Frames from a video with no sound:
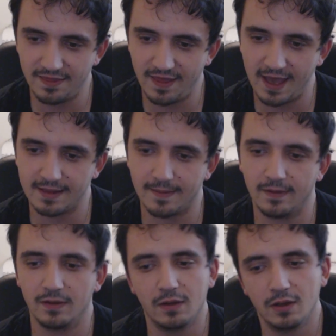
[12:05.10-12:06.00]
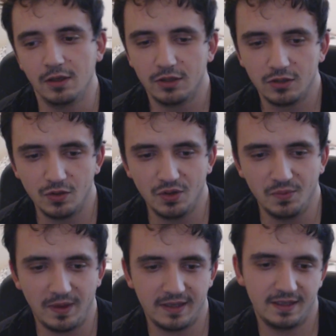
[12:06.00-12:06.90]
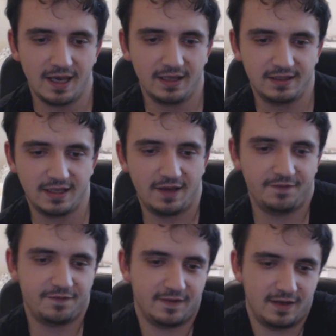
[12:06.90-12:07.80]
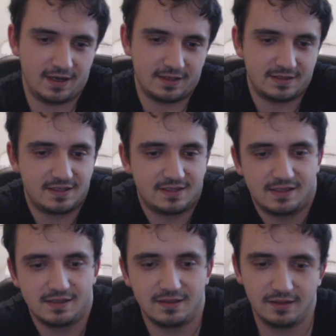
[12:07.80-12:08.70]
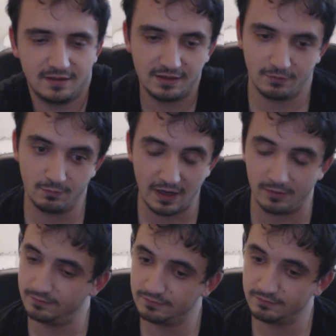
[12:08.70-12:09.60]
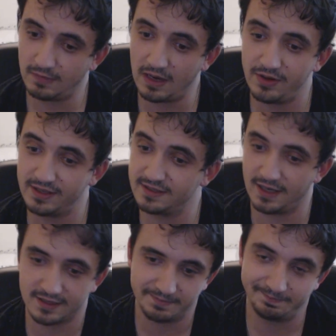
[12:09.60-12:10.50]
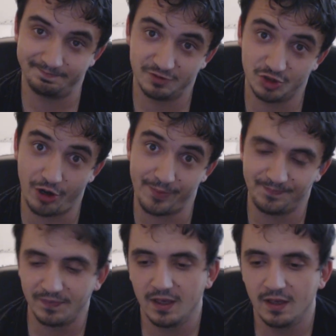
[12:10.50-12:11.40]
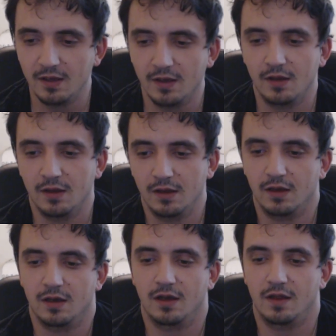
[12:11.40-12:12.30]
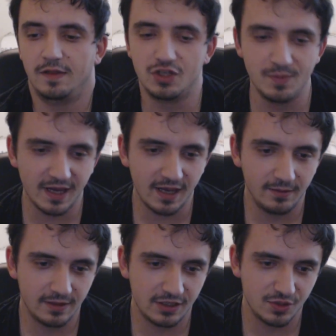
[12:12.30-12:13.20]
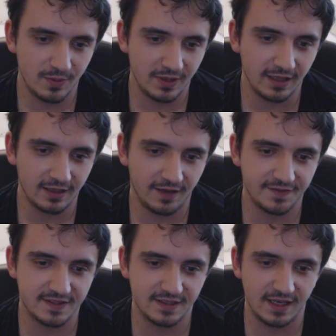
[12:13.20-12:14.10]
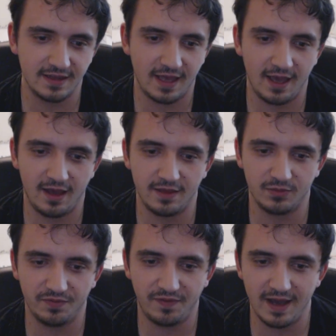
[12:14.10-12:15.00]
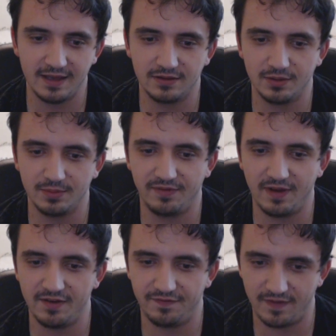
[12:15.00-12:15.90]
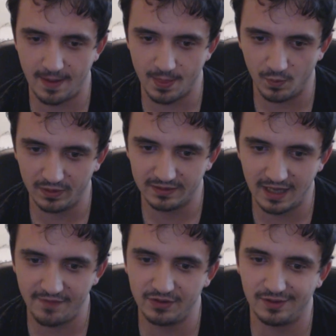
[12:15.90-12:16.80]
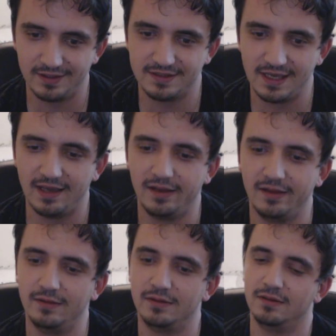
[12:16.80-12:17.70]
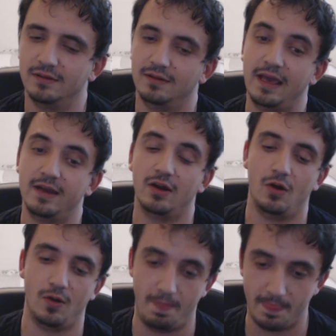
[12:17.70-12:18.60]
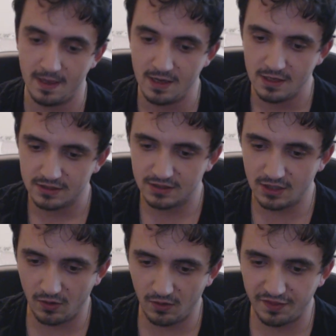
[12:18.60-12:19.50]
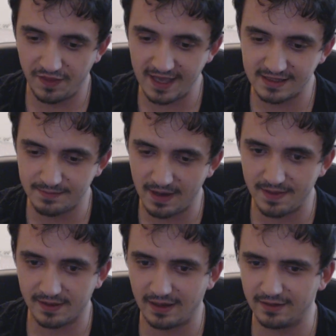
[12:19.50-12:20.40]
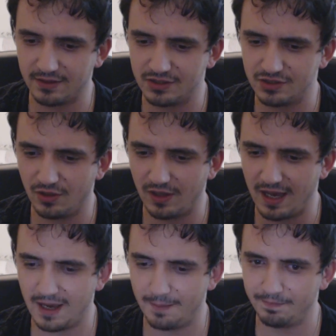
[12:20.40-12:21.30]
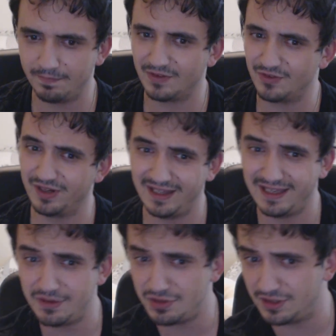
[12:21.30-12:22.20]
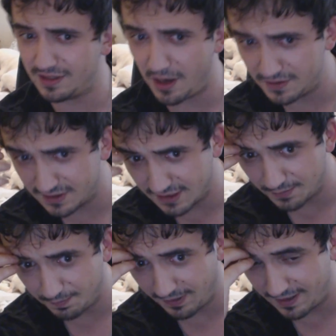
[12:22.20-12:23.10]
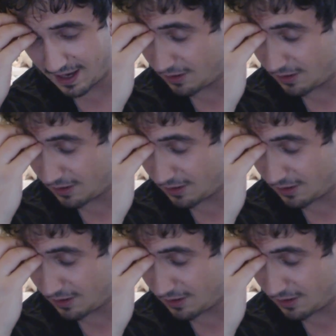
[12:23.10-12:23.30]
that you may not have wow, my reading sucks. Sorry. That you may not have seen, that we find to be very fun. We'll dive into detail later on. So that's about the crowd control. I'm really interested how it's gonna plan